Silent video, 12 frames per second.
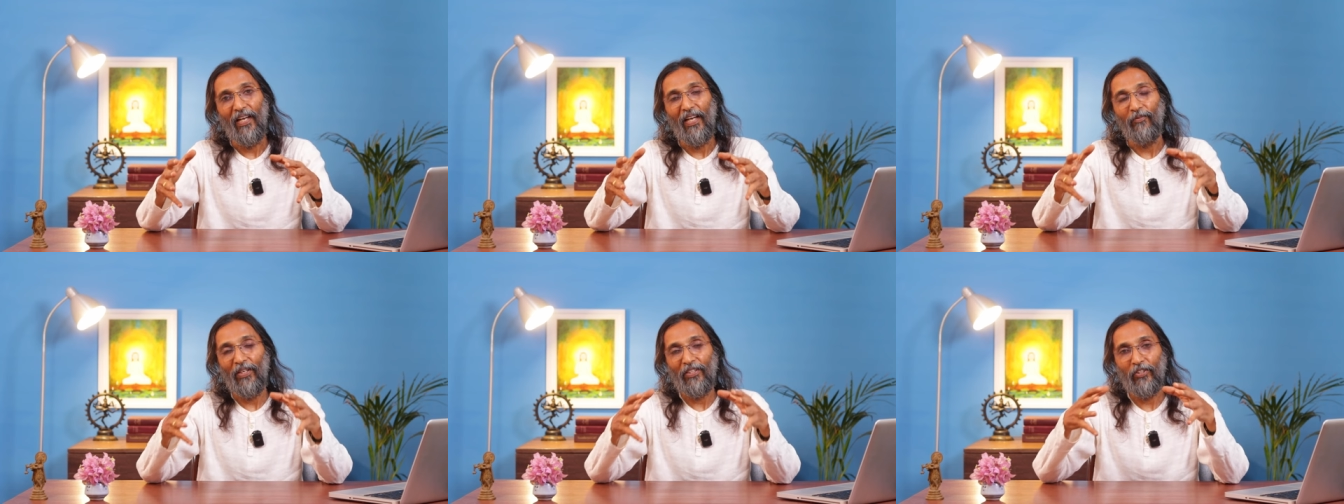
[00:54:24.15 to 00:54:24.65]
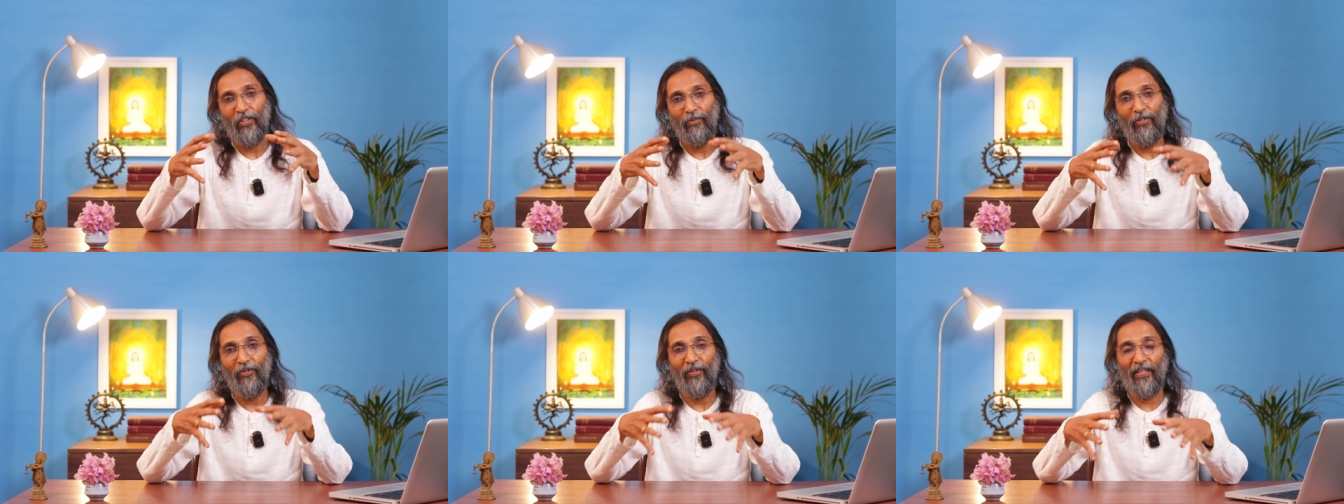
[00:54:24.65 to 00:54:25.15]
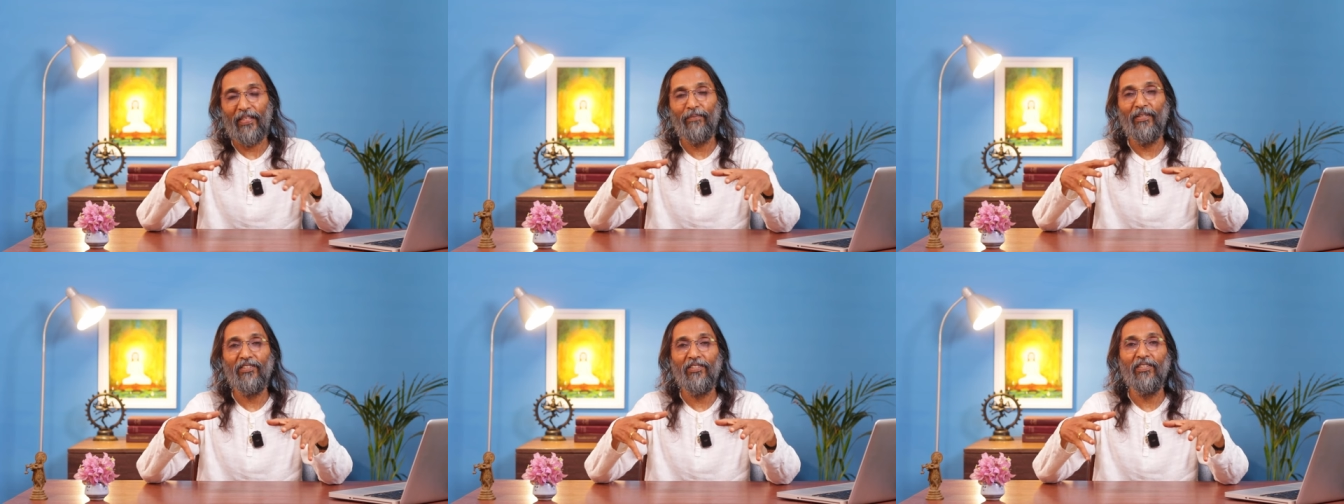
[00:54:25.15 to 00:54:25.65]
And what Sri Aurobindo
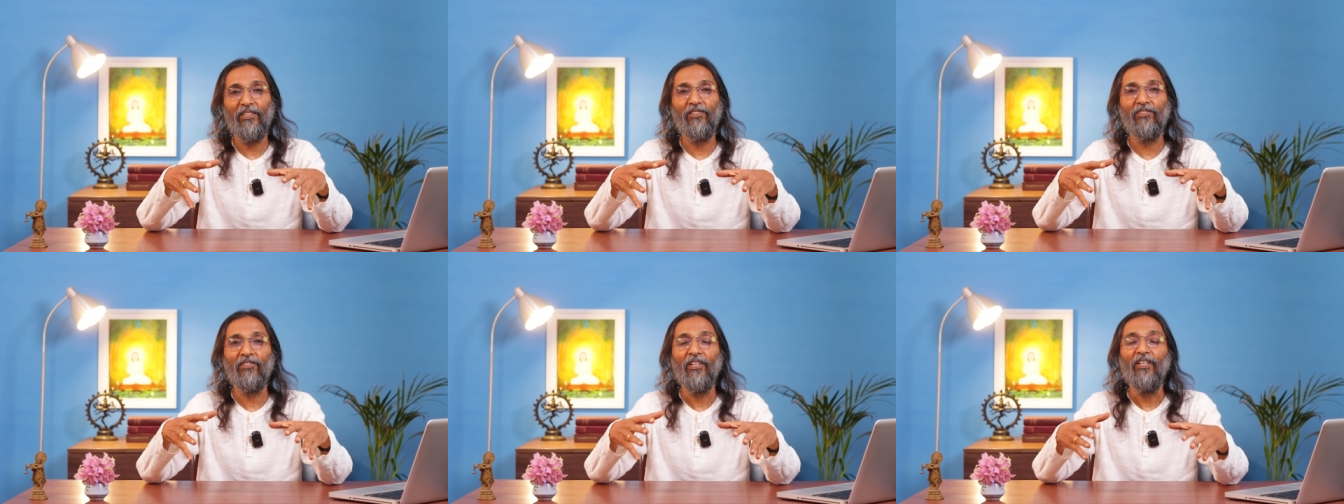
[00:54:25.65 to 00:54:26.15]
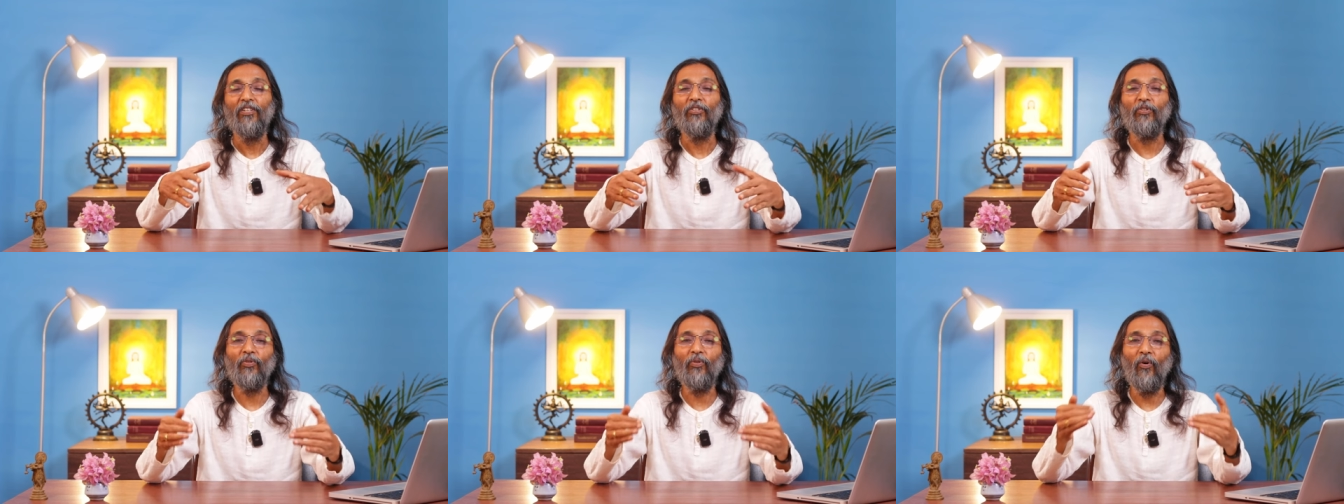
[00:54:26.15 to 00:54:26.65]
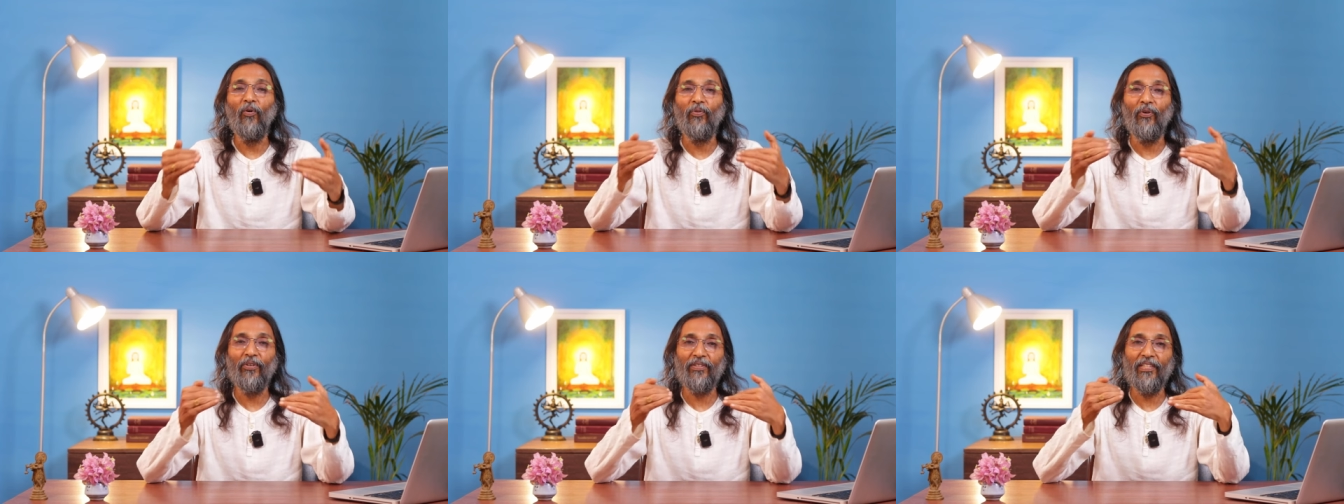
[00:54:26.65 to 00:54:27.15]
recommends is to go
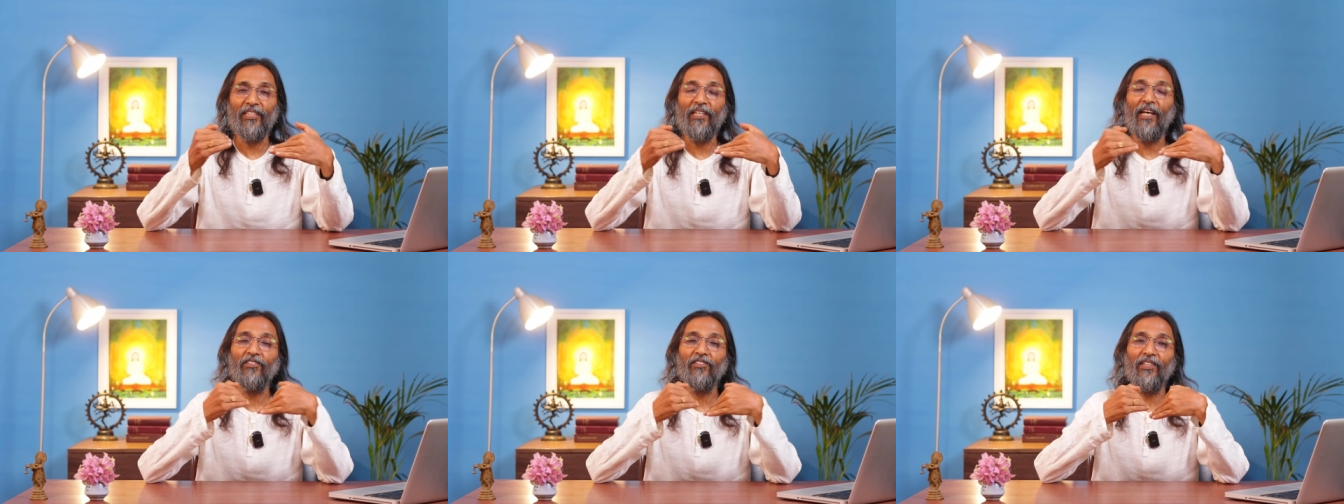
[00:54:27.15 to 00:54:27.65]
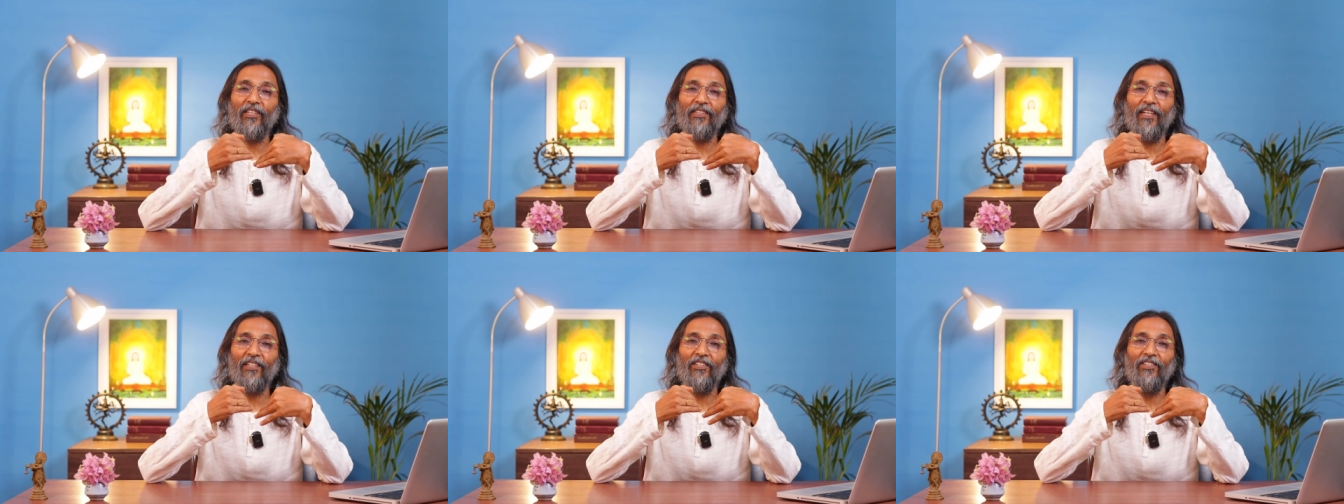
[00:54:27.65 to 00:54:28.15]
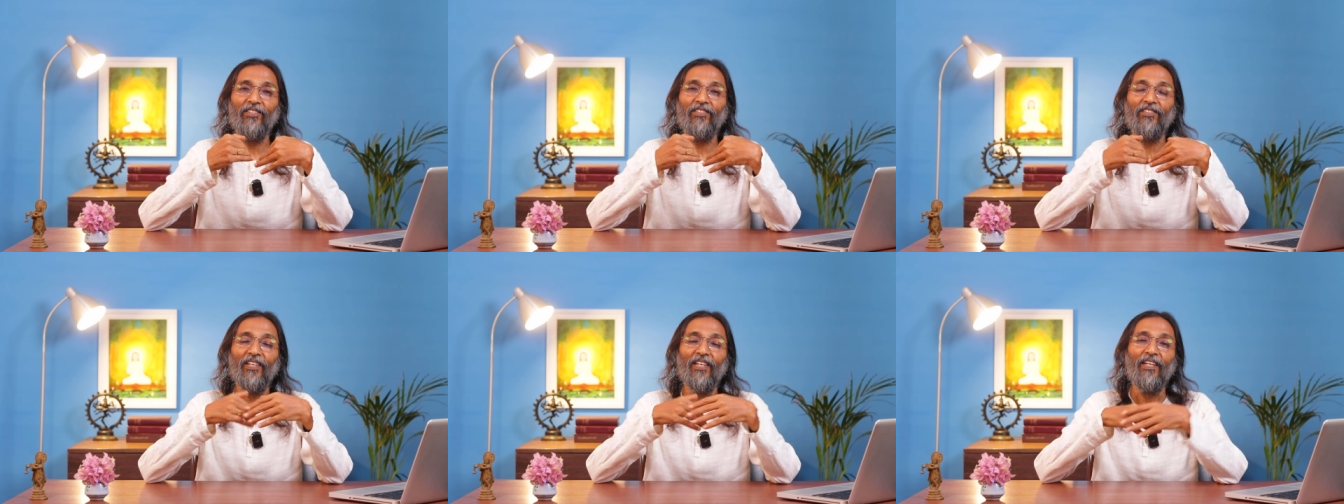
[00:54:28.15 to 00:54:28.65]
for the Shastra that
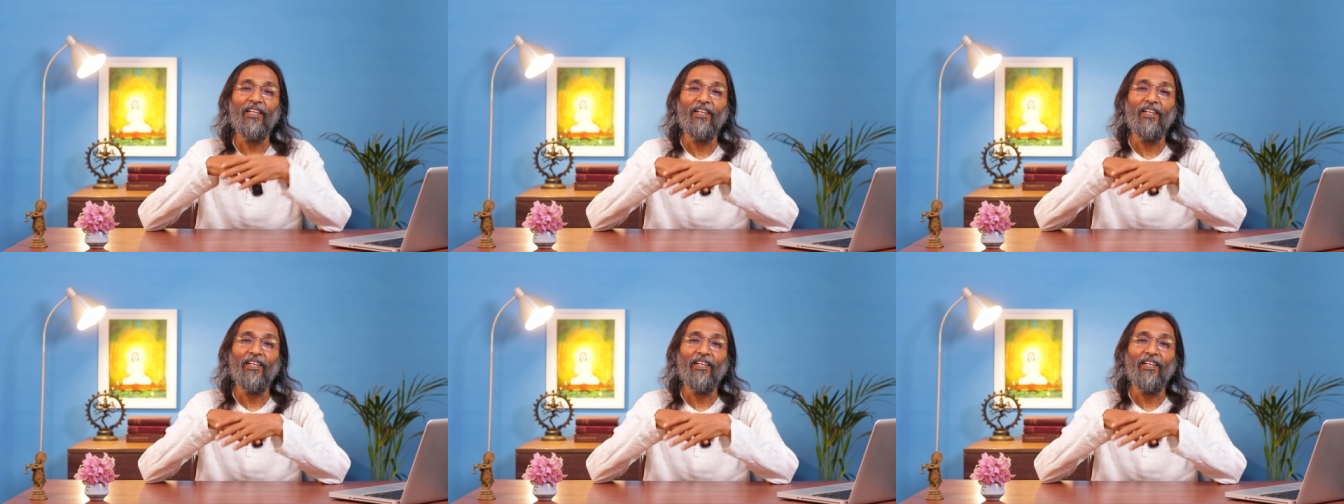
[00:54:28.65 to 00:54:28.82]
is